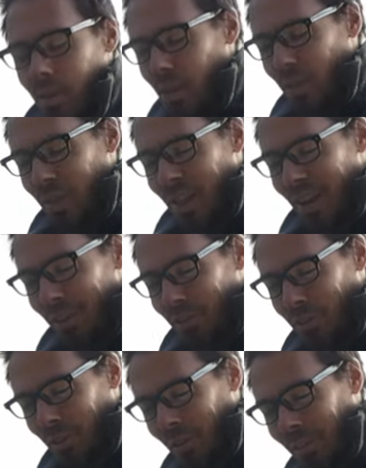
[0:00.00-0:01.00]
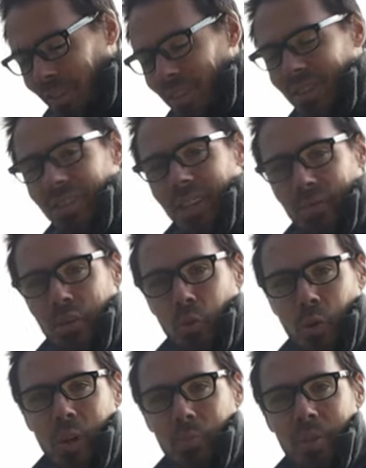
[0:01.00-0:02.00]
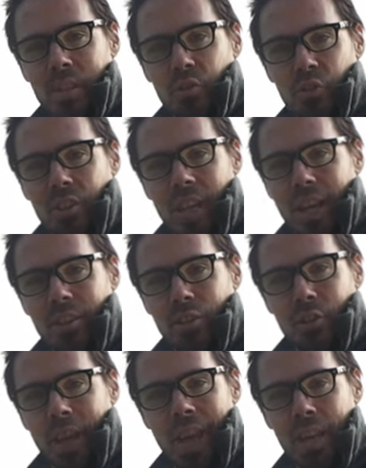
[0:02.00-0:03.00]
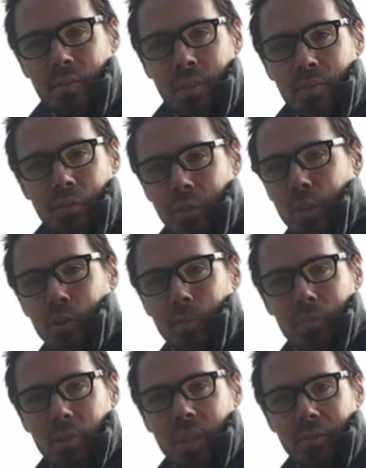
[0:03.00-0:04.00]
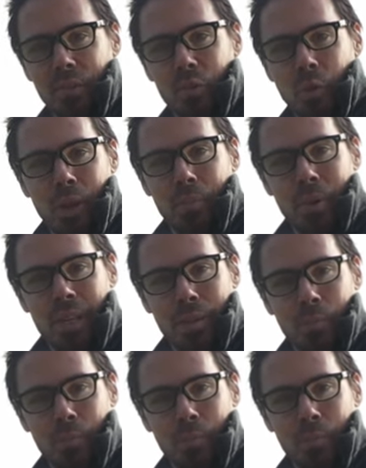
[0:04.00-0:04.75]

No one cares. 720p is dead. You can't even film 720p